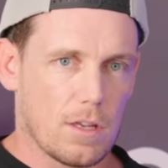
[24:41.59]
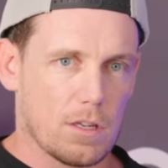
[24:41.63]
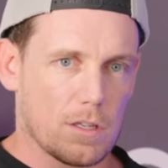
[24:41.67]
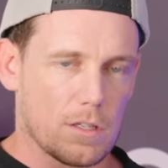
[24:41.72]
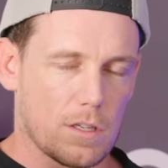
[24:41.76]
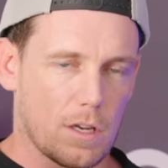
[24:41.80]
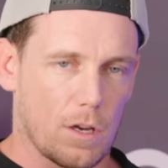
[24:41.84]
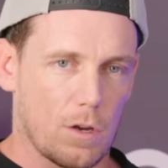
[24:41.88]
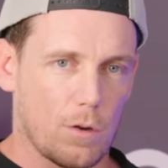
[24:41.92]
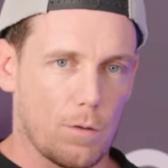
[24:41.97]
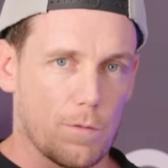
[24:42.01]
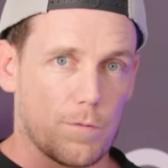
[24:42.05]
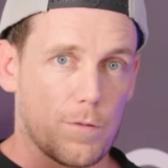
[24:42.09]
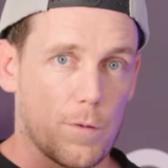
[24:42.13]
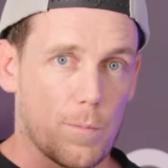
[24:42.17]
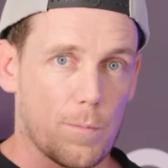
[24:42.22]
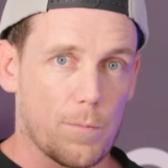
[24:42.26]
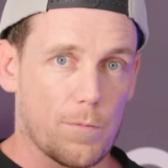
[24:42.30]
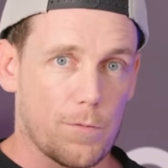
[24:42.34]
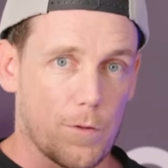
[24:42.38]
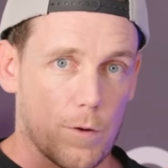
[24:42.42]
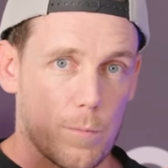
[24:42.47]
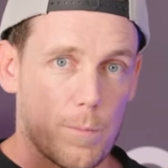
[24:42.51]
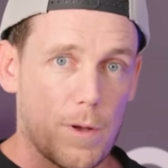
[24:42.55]
So for,
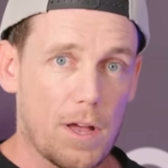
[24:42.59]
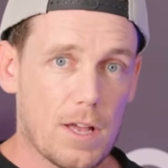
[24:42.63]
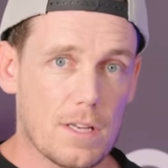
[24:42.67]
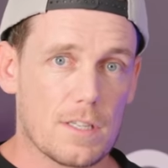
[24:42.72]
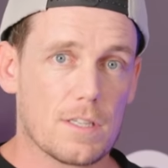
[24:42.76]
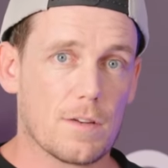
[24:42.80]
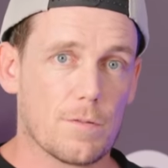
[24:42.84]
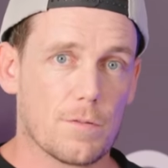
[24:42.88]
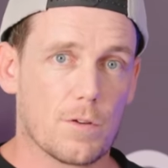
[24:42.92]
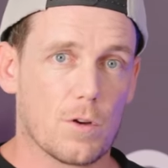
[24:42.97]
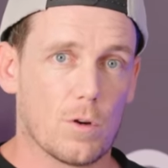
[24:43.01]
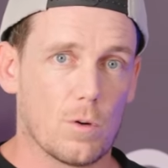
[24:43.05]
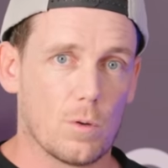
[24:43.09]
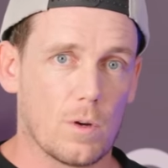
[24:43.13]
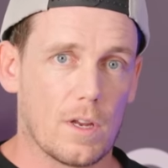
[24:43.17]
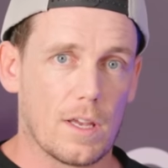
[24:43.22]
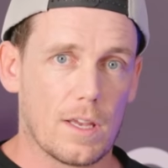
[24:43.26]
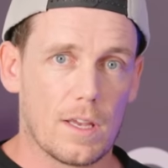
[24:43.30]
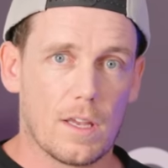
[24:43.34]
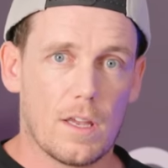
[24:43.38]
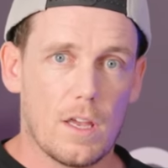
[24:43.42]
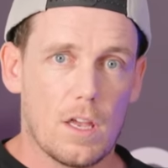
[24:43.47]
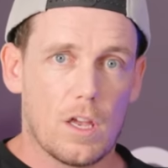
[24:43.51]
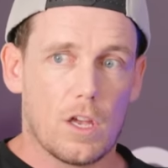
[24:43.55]
for passive
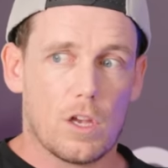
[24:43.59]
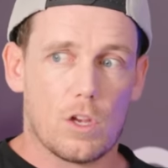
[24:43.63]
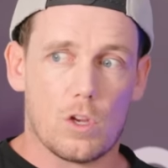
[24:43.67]
cooling,